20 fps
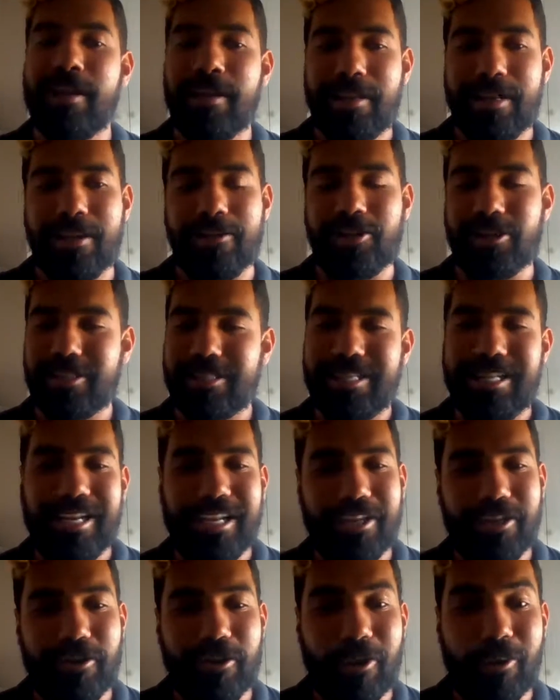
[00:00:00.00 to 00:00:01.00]
Now, just to let
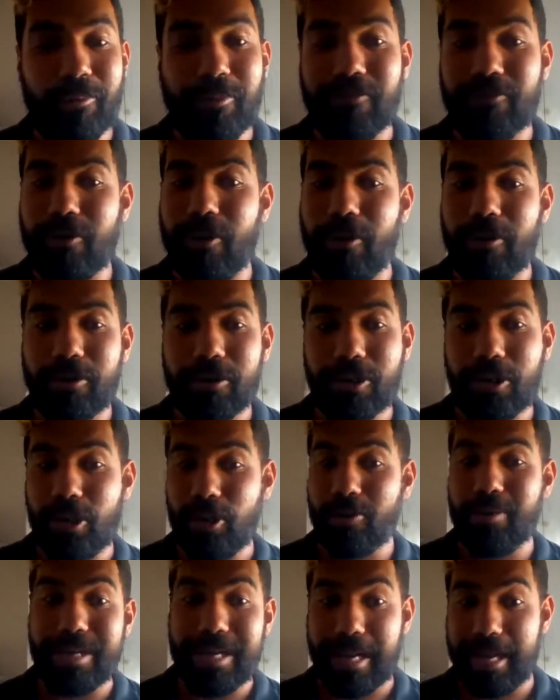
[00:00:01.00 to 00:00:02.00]
you know, we've got
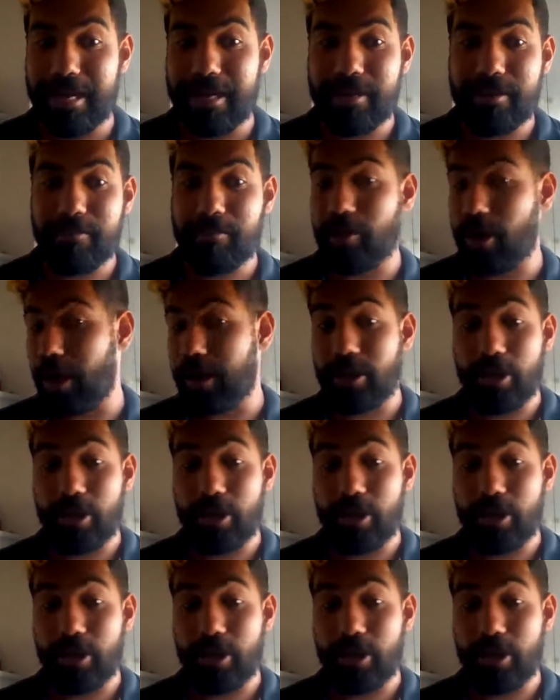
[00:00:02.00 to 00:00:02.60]
a